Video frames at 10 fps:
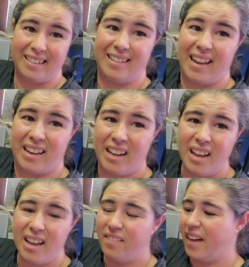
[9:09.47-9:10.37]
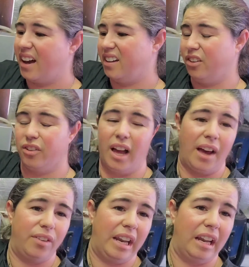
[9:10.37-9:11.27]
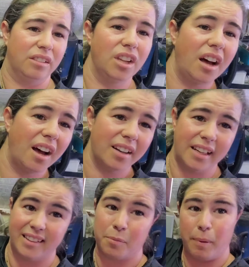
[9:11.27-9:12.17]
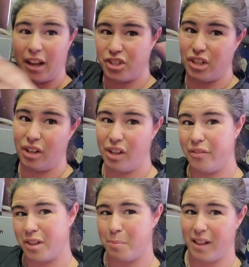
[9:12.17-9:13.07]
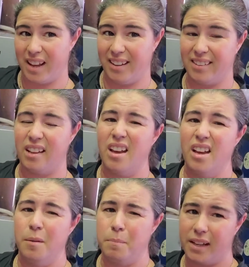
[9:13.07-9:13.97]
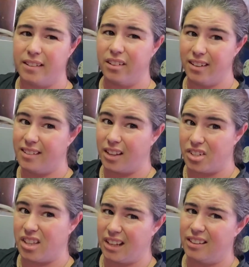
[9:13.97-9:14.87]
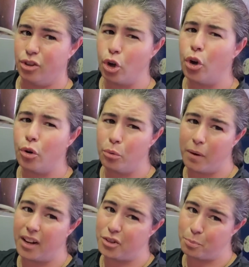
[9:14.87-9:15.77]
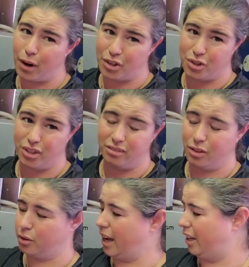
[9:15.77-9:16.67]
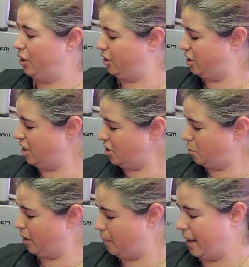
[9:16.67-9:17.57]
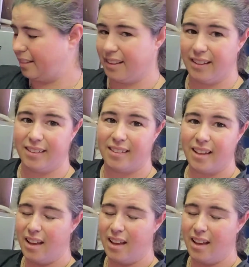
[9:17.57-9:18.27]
and said that you're not having any luck, it's splashing all over the place, because there is such thing as too much pressure, okay? You just want to make this